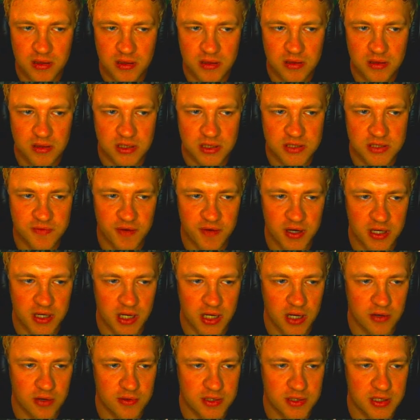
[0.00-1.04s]
Let's find
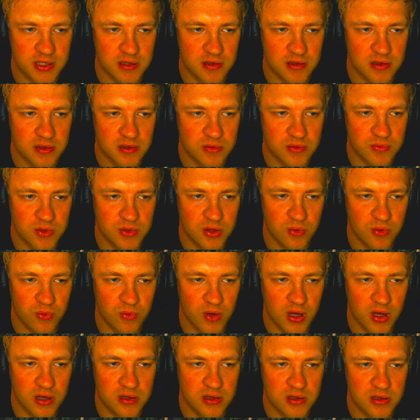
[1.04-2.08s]
out here. Would the
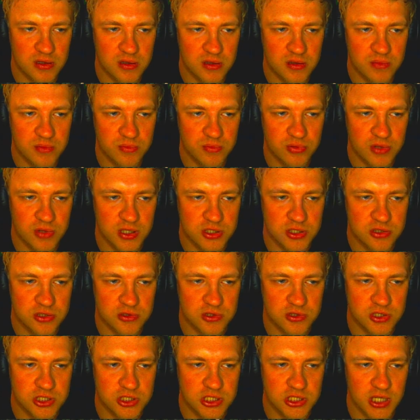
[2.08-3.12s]
water pressure
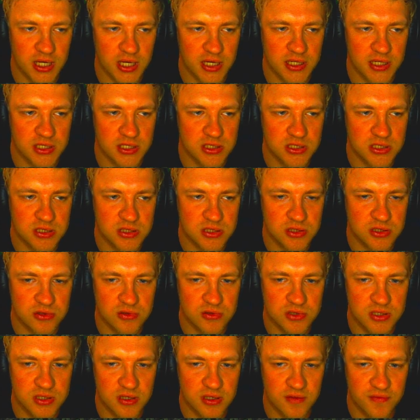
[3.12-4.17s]
change due
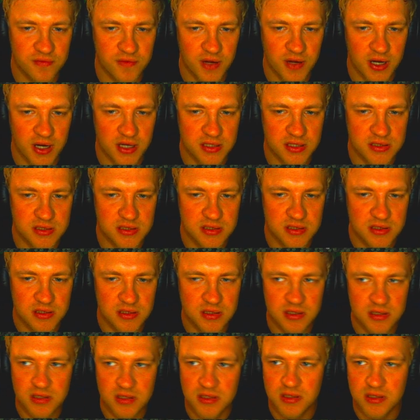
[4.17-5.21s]
to the fact
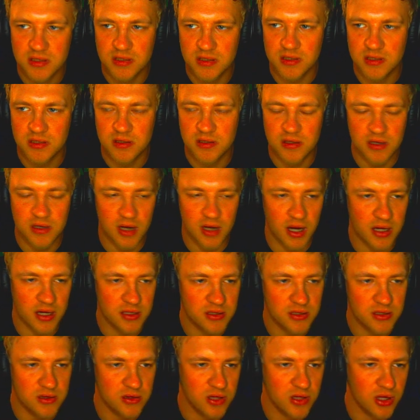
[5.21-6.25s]
I
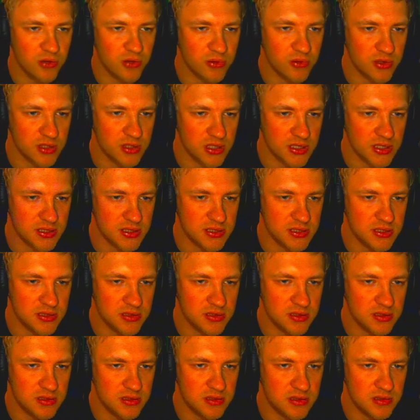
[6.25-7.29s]
lowered it?
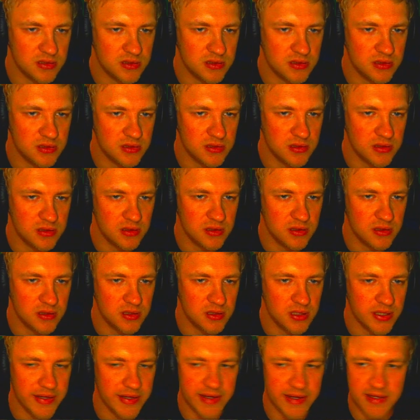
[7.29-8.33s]

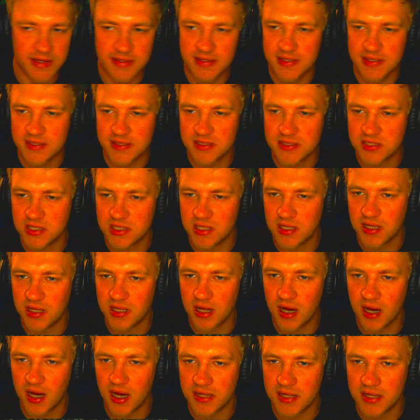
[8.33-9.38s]
It is
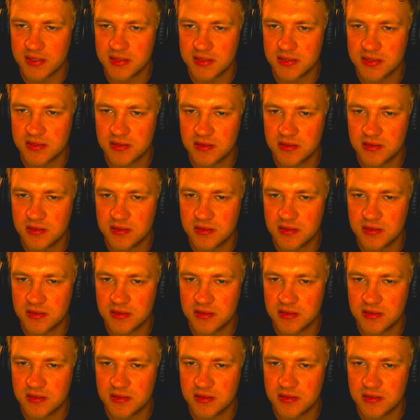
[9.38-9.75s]
not.